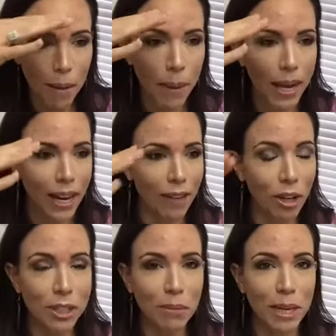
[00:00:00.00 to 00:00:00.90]
But I've
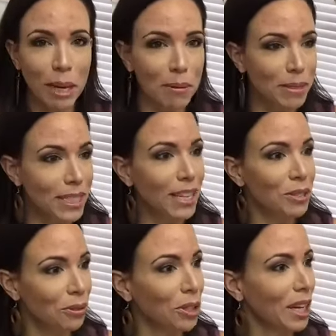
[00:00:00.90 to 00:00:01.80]
also become
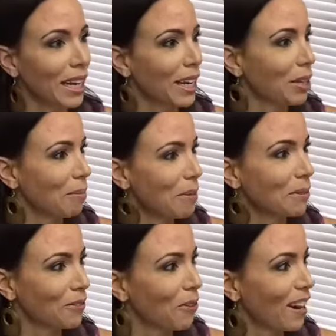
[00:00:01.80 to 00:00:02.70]
obsessed with looking at other
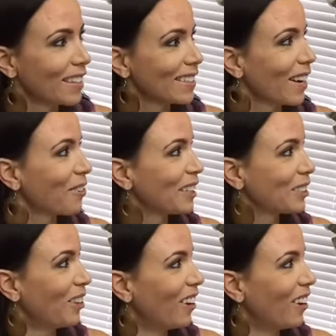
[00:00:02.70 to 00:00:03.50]
people's foreheads now, Rachel.